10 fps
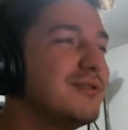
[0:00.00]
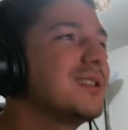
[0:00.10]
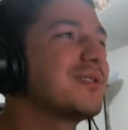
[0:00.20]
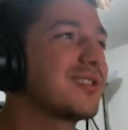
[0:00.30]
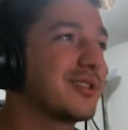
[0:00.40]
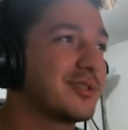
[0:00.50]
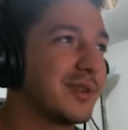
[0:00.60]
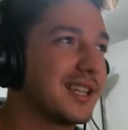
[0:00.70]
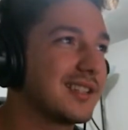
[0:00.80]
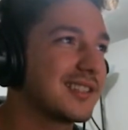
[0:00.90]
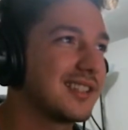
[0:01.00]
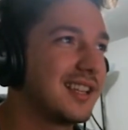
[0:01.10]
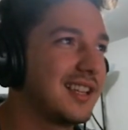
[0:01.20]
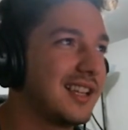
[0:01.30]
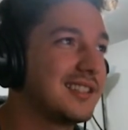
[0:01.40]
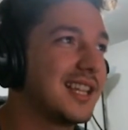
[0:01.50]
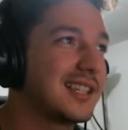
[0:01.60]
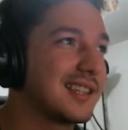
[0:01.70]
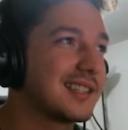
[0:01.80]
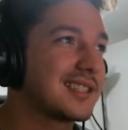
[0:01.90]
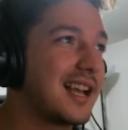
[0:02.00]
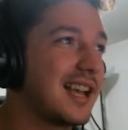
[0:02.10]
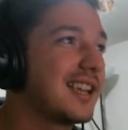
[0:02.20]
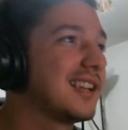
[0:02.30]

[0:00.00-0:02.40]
use those wings and take to the sky,